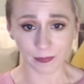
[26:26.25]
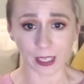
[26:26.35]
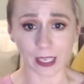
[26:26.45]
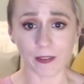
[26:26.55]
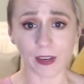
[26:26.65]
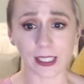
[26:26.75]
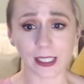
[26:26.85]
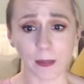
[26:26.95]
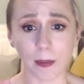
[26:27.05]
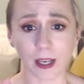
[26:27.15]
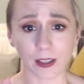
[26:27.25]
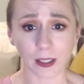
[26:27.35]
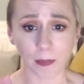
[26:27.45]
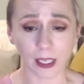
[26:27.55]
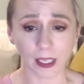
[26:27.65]
And if I see parents
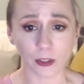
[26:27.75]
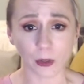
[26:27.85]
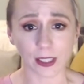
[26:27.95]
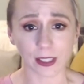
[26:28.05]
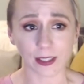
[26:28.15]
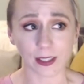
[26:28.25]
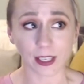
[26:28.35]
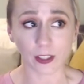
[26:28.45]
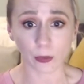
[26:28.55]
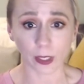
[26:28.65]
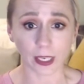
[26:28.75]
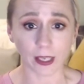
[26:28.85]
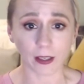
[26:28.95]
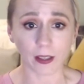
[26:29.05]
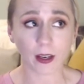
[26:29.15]
making choices like
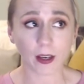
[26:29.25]
drinking